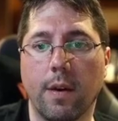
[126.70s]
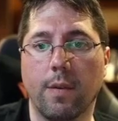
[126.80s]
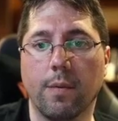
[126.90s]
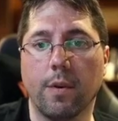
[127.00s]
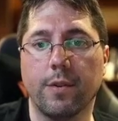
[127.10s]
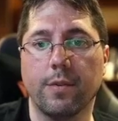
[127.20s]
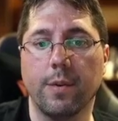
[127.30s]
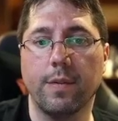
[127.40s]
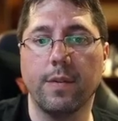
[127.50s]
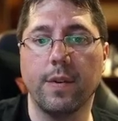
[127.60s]
course
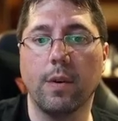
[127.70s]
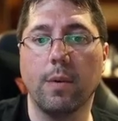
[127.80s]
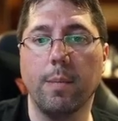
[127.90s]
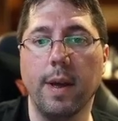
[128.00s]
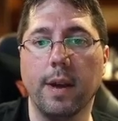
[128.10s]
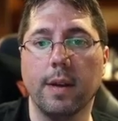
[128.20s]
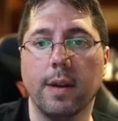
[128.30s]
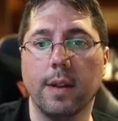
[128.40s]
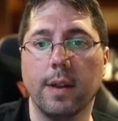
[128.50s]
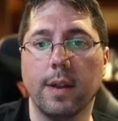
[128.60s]
if we go back,
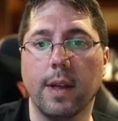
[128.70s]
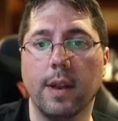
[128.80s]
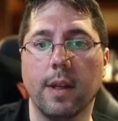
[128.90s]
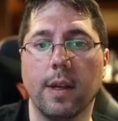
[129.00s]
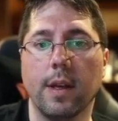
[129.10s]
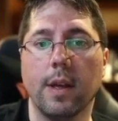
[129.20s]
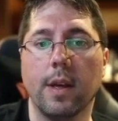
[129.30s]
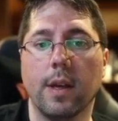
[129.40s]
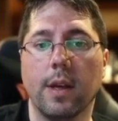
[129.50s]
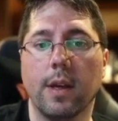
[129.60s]
then
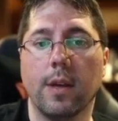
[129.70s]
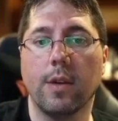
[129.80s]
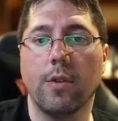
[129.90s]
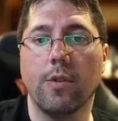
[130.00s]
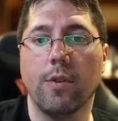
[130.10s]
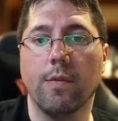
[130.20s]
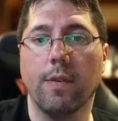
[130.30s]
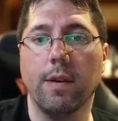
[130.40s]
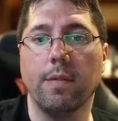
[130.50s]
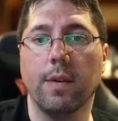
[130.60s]

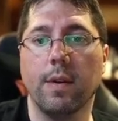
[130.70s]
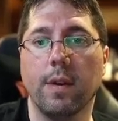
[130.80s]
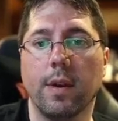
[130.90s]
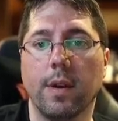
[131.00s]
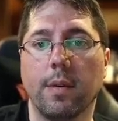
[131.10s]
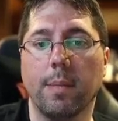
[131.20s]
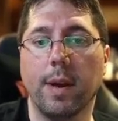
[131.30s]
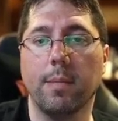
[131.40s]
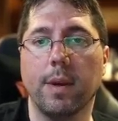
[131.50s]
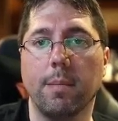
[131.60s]
g5 here might
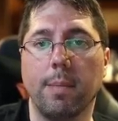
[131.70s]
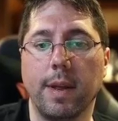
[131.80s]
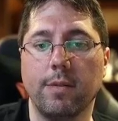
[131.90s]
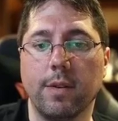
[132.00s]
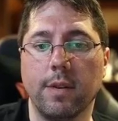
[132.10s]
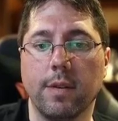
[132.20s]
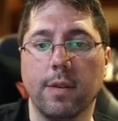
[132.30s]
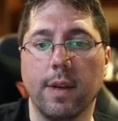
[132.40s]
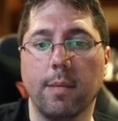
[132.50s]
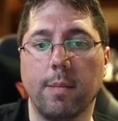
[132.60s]
be unpleasant
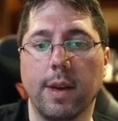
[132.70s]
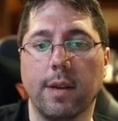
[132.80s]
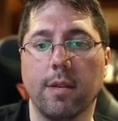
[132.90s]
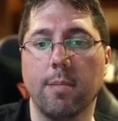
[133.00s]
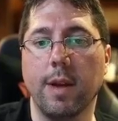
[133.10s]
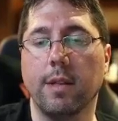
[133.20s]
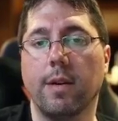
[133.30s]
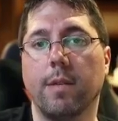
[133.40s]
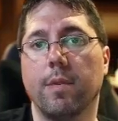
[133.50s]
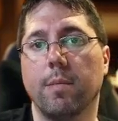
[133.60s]
and black is better
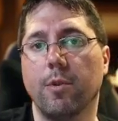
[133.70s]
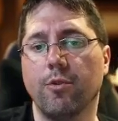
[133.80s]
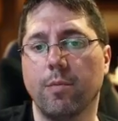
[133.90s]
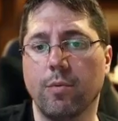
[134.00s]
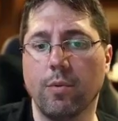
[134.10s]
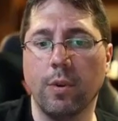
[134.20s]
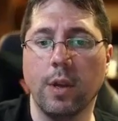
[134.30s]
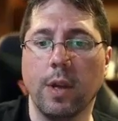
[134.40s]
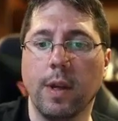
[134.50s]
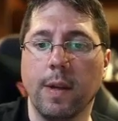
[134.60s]
after bishop to
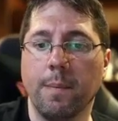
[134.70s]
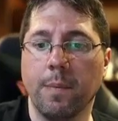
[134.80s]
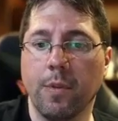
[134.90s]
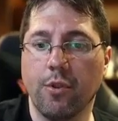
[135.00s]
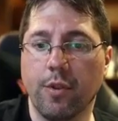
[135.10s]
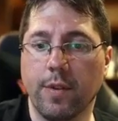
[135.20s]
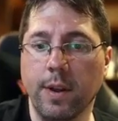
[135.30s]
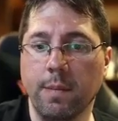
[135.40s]
g3.